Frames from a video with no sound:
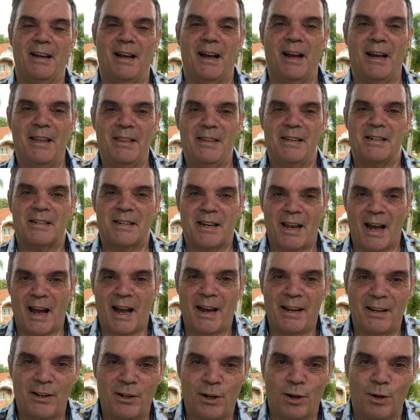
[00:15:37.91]
And this
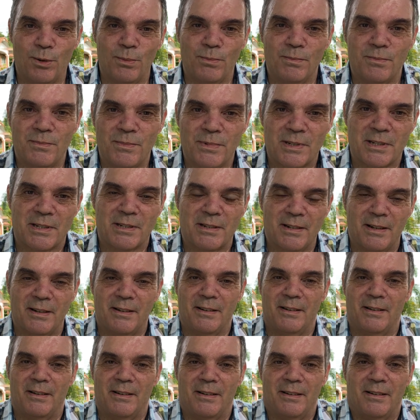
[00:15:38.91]
guy comes,
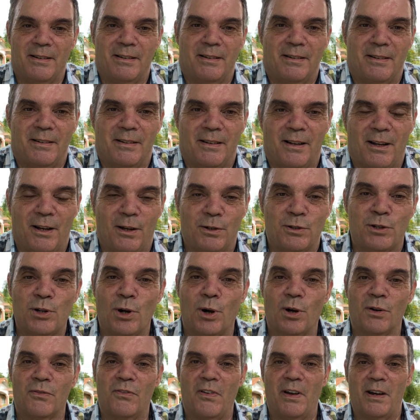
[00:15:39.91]

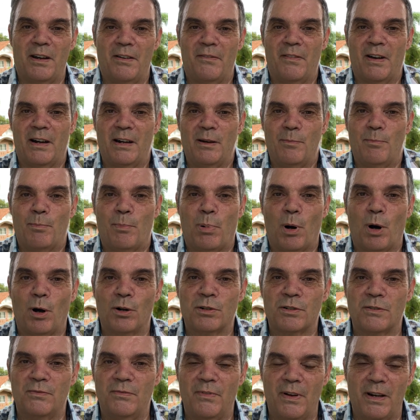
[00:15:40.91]
talk very, very
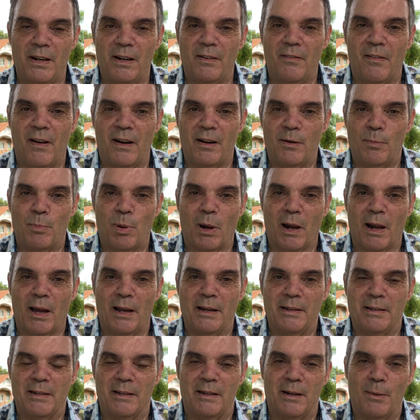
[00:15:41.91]
posh and very, very
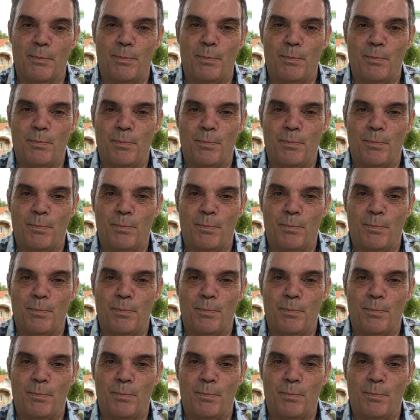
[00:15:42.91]
polite, in a